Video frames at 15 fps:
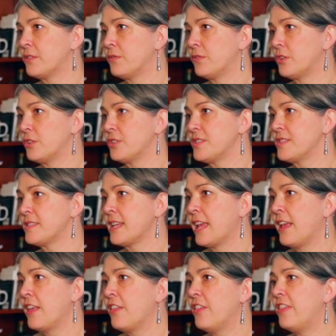averse.
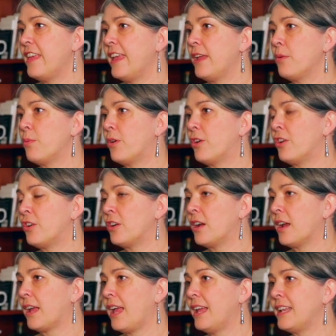They were
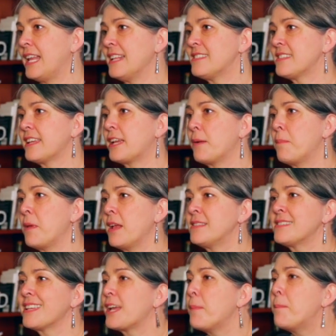kind. It's like a
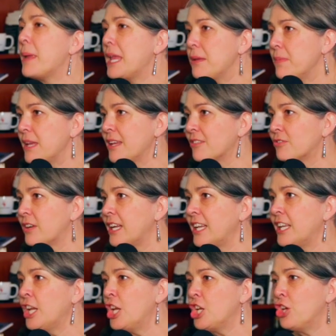it's like a baby,
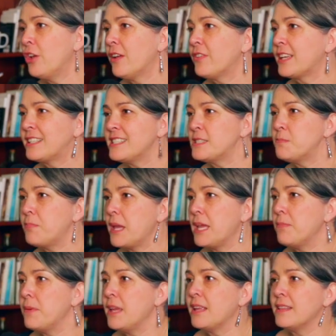right? You have like this
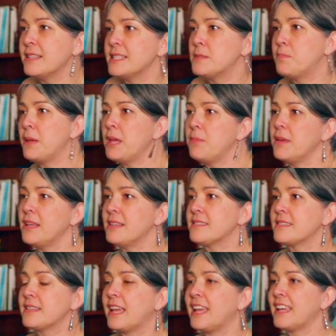baby, and this baby
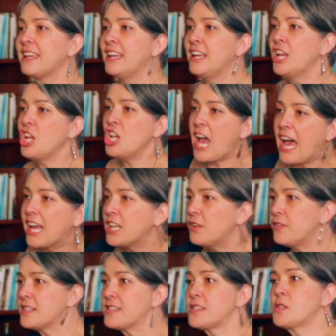is like out
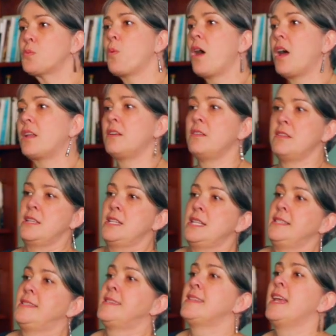of its swaddle, and
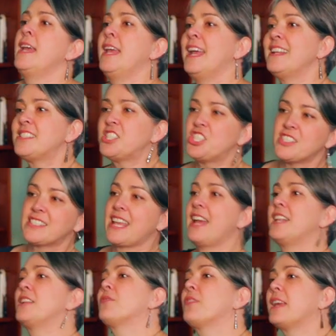it's it's just
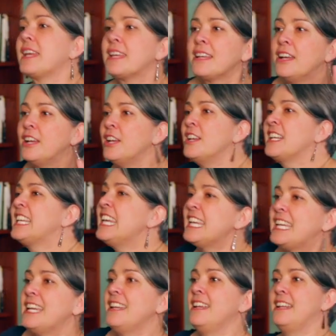kind of like
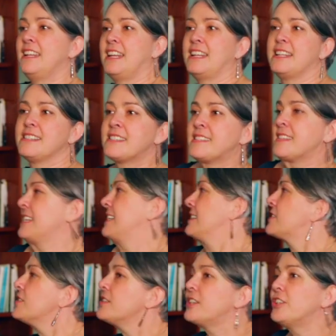kicking and it's and
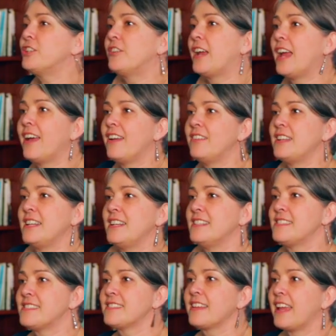it's looking around and
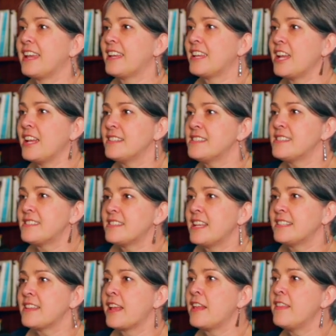it's like it's
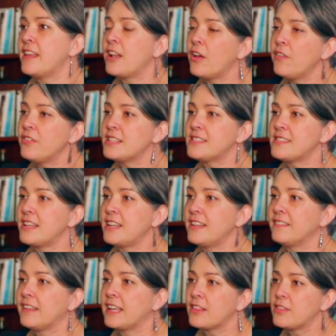it's and then all of a
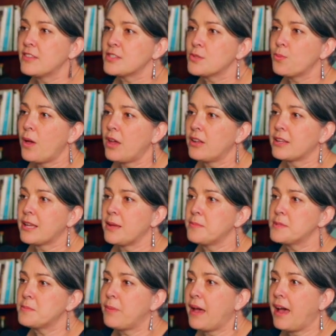sudden like the swaddle
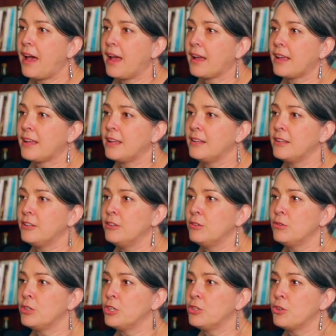comes back and
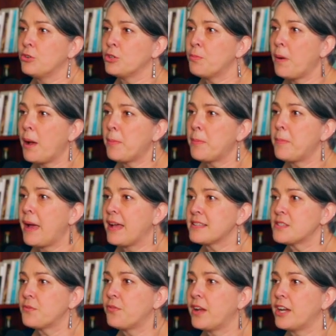you you know you pop a
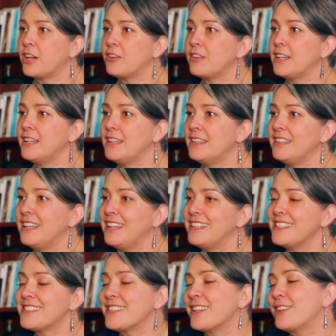pacifier in and
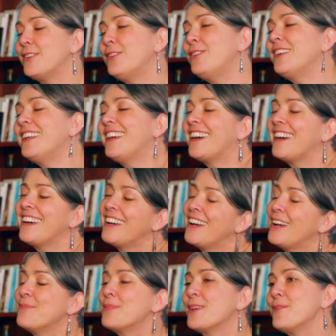it's like oh yeah
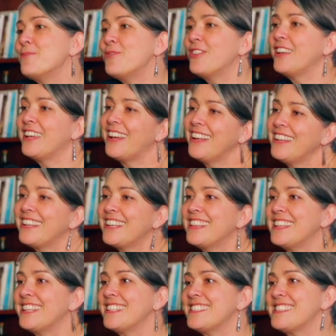i'm comfy i like
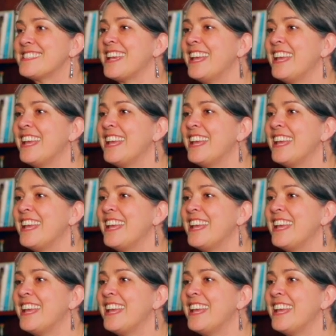yeah, this